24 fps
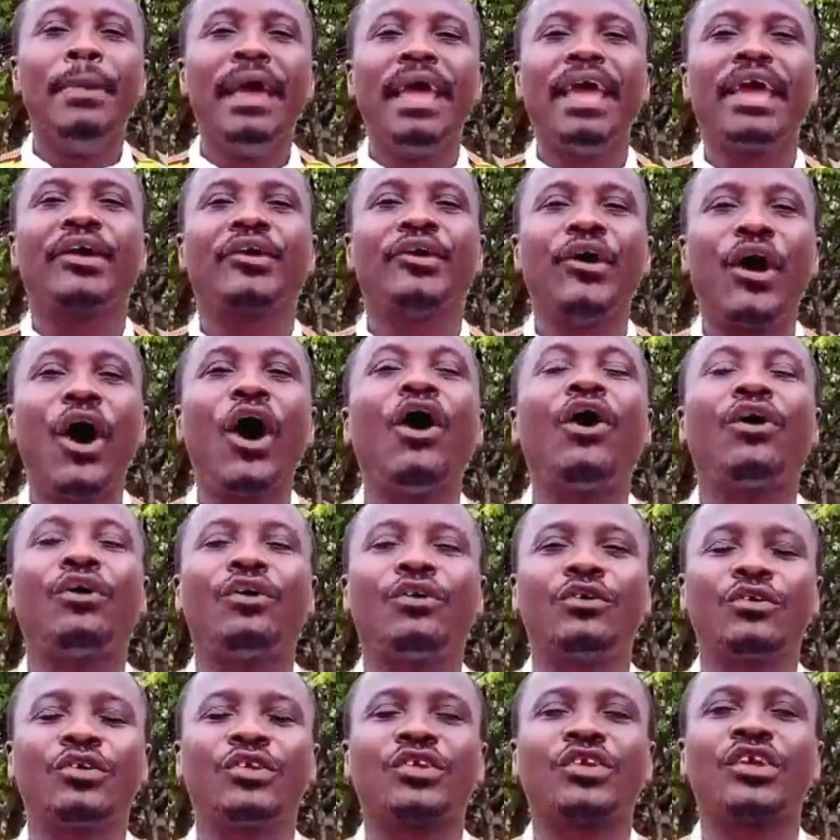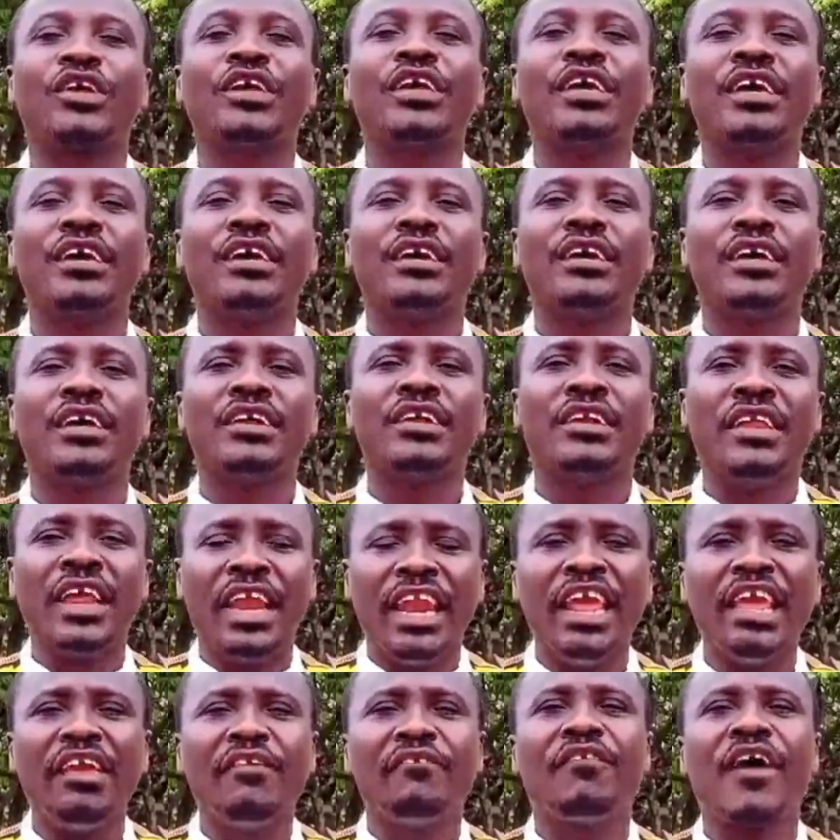May God
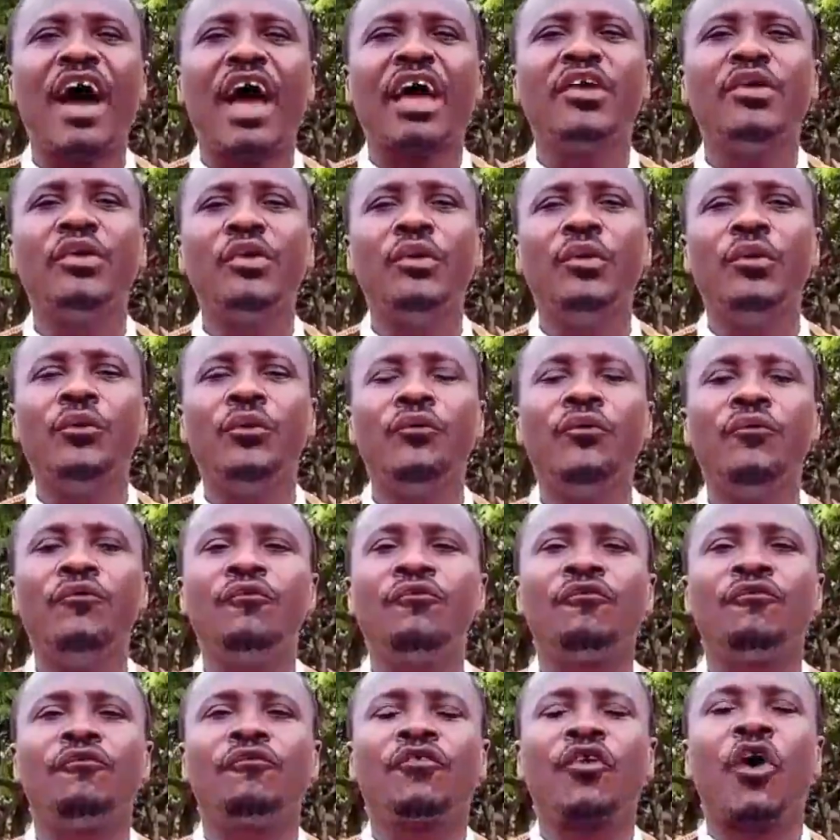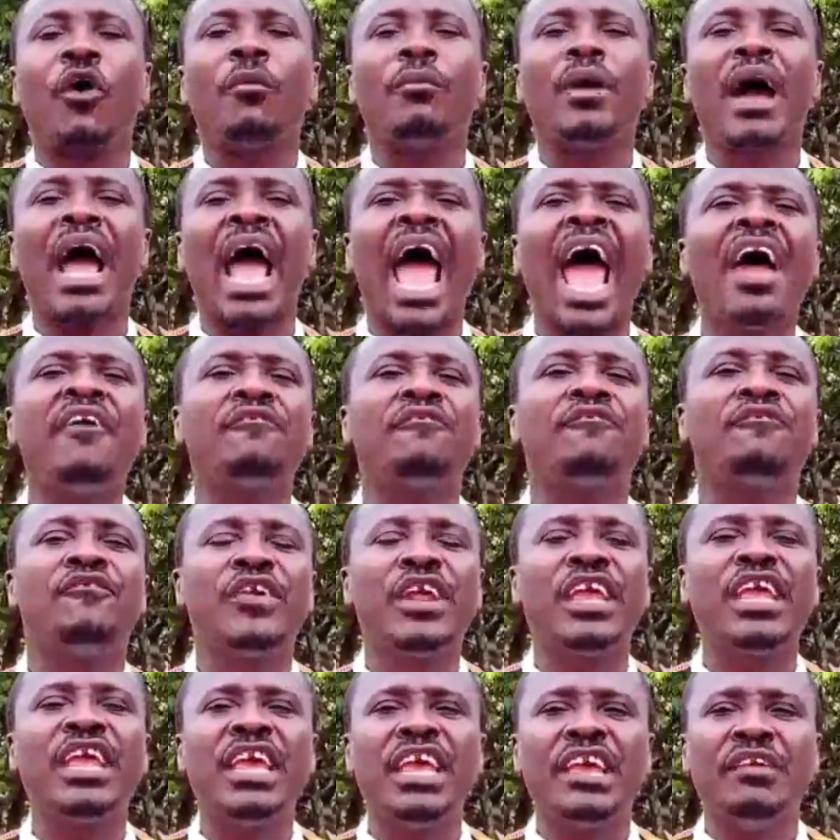deliver you from
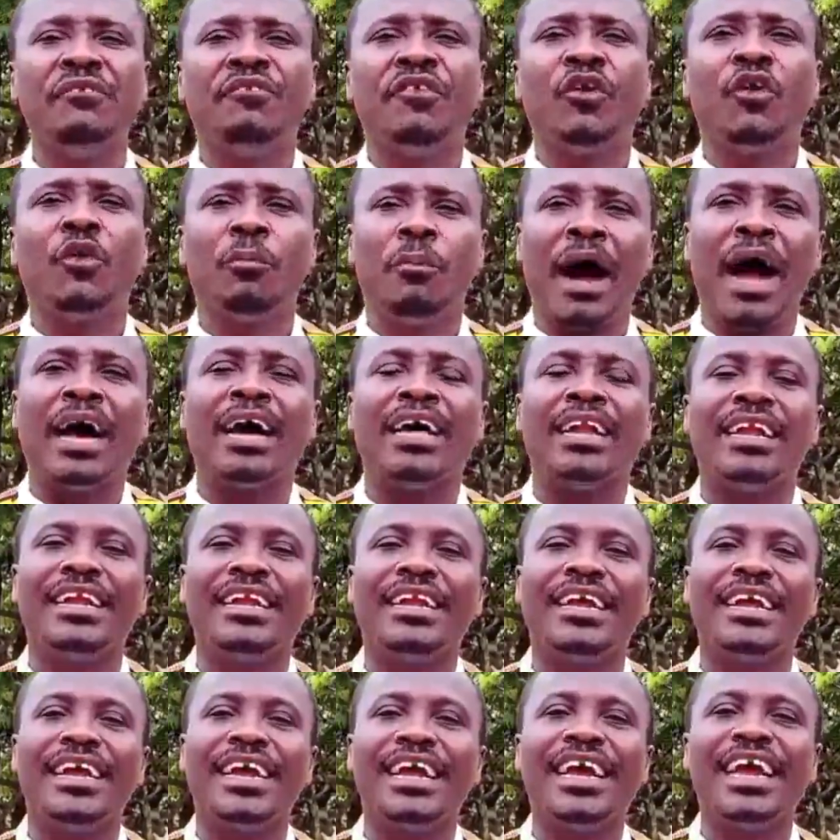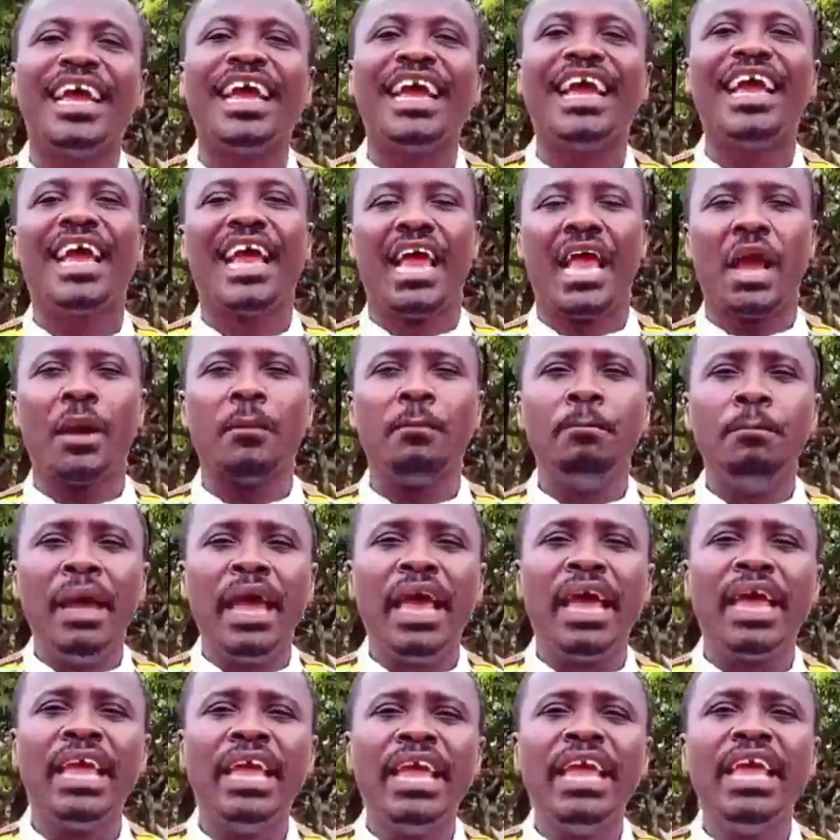every evil man.
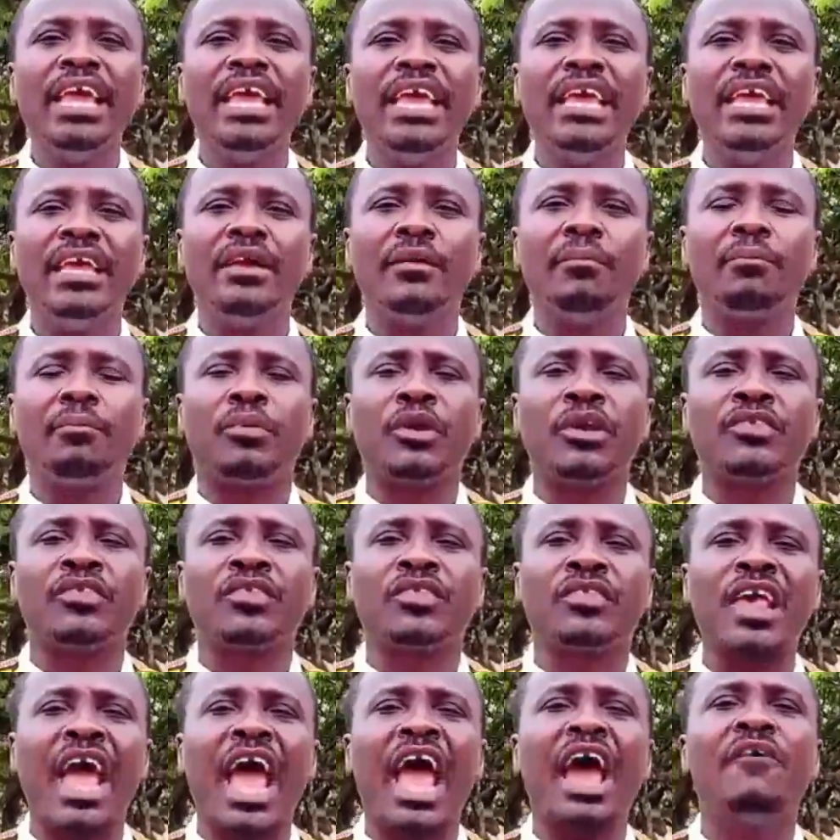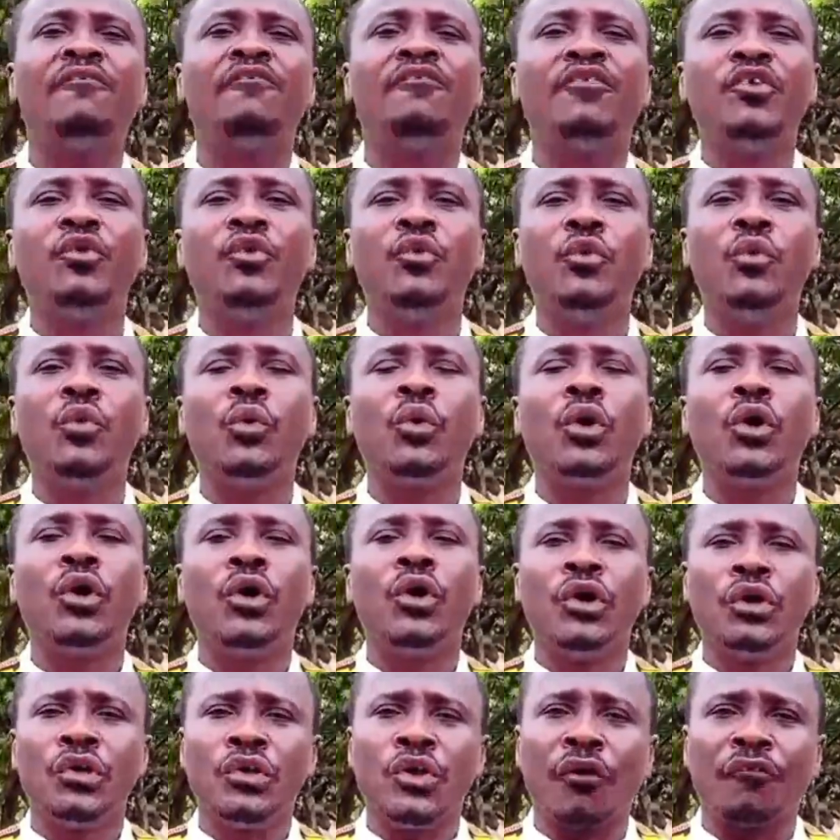May He preserve you,
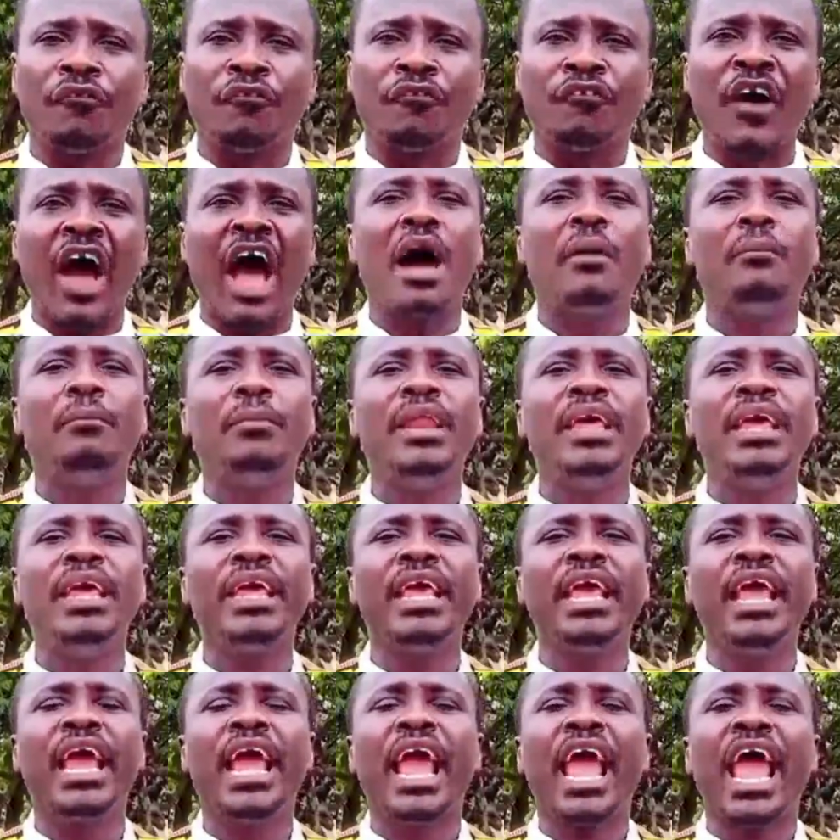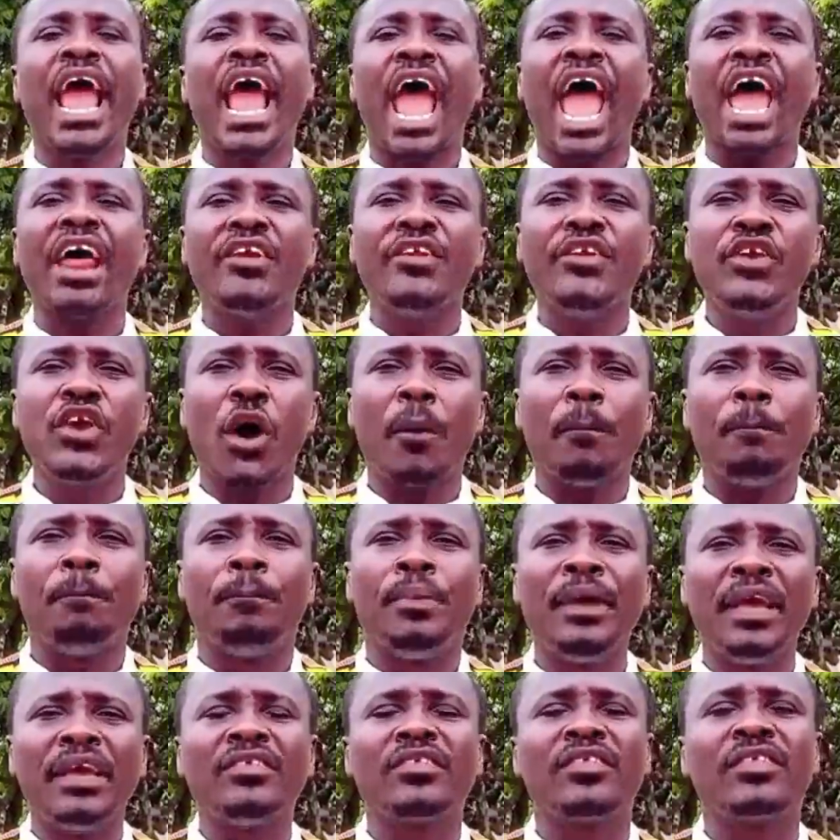your family, and your
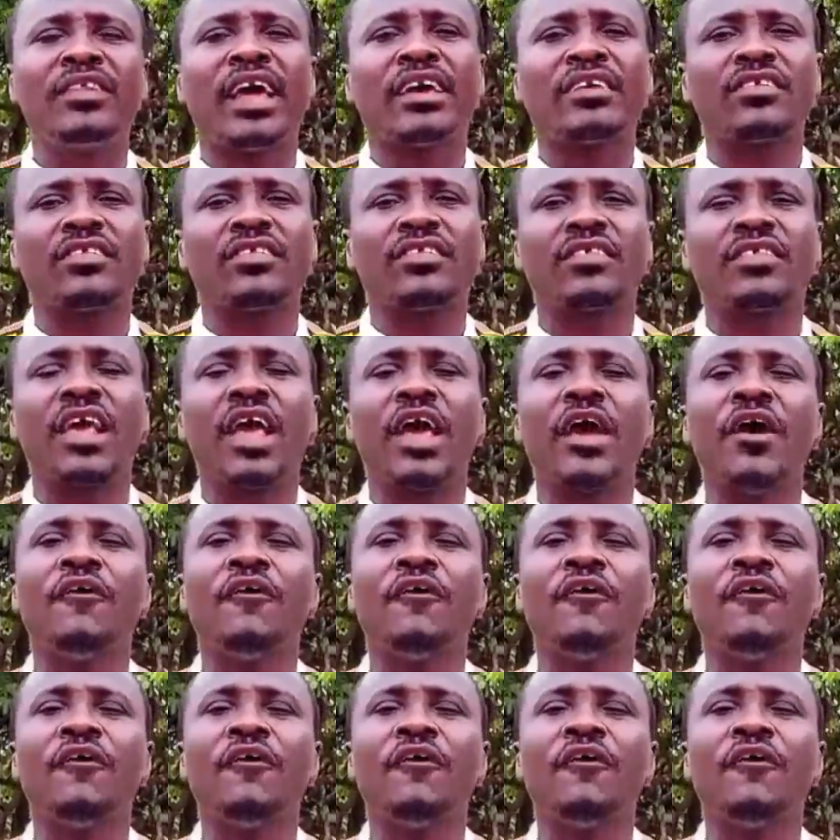business